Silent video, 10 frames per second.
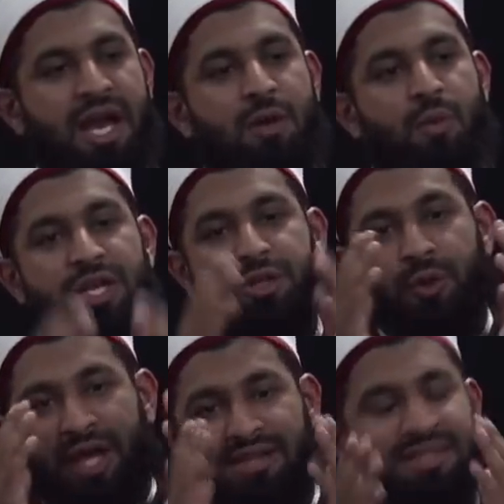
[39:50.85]
And when
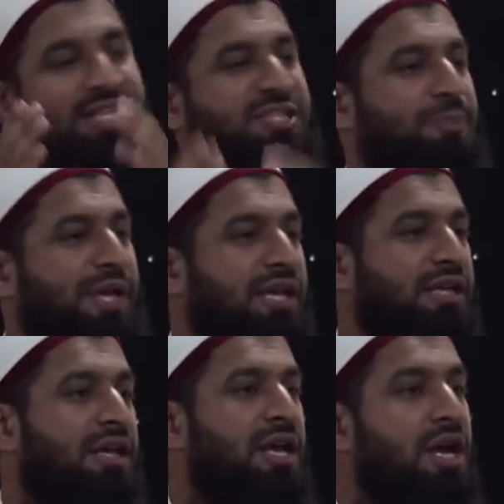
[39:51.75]
you hit that
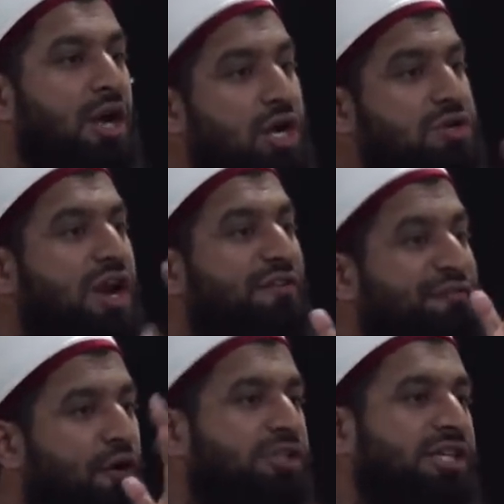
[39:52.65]
speed,
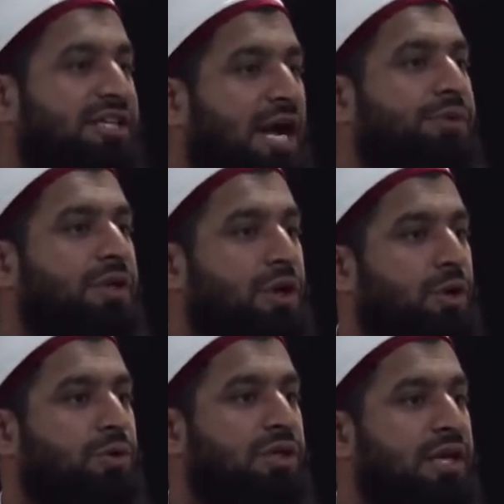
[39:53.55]
140 down the
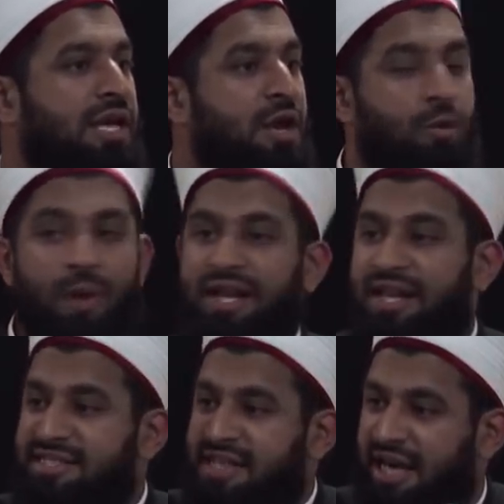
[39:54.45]
road, whether
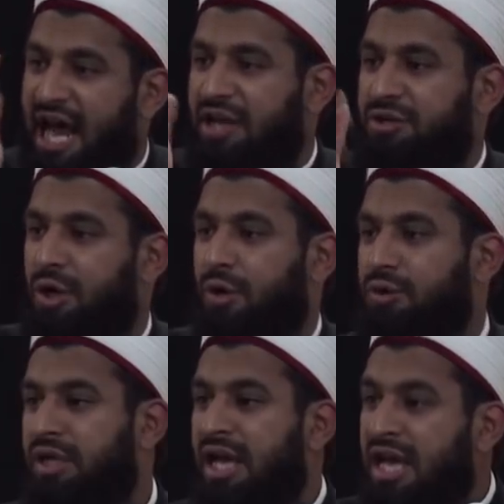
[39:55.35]
it's Canal
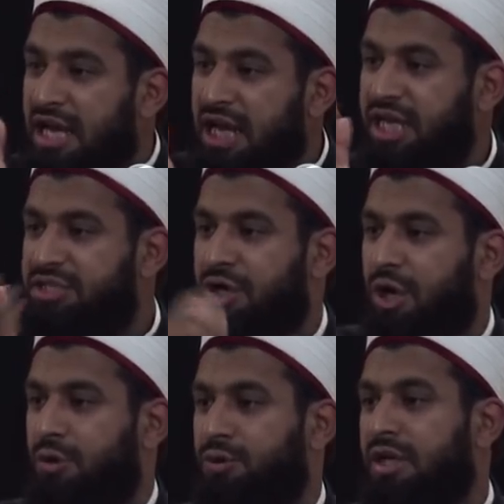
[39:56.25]
Road, Leeds
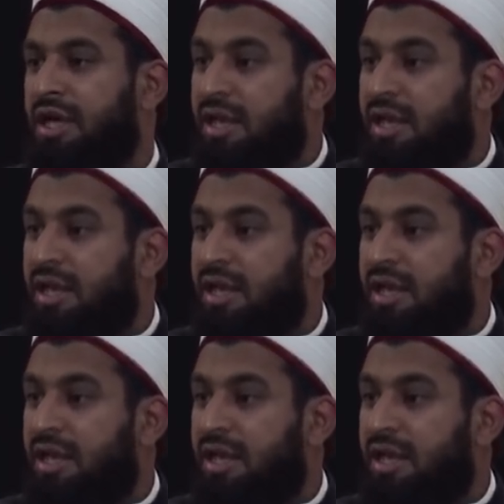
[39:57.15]
Road,